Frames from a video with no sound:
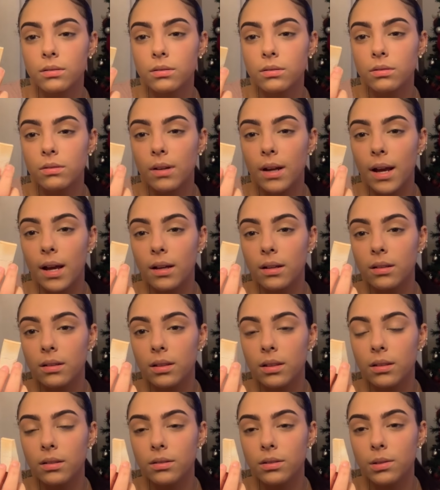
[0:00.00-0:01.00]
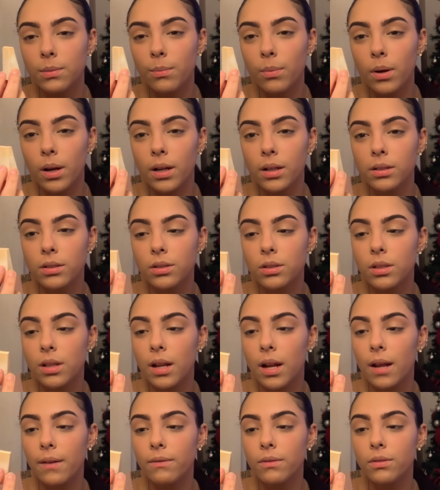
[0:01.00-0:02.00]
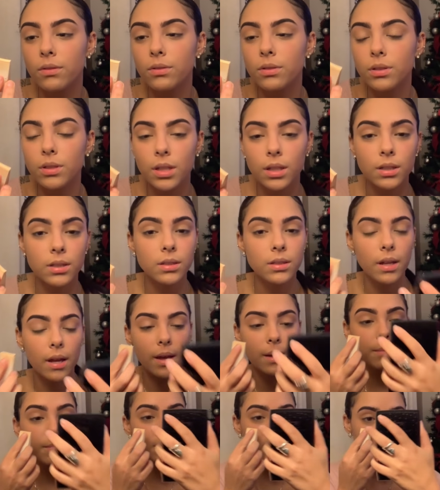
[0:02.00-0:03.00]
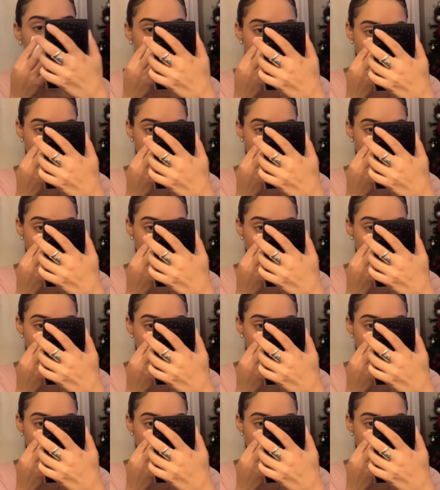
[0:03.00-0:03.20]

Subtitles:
scraggly sponge that I've used 6 times.